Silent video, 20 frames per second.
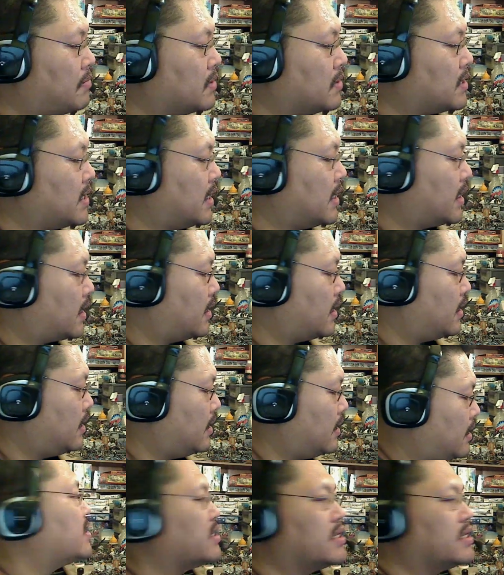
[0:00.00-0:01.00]

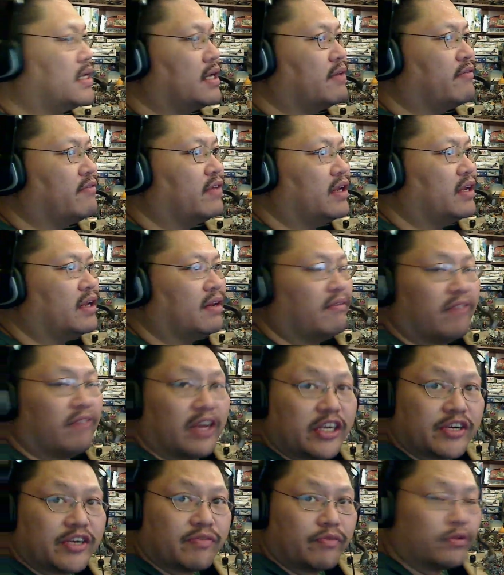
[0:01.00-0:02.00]
Robotech. This is the Invid
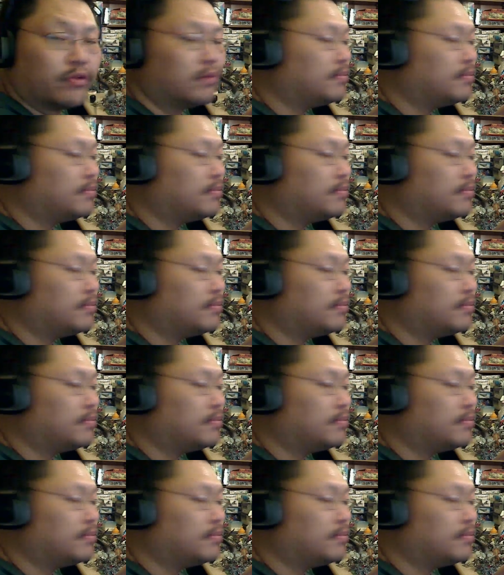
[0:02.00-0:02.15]
Invasion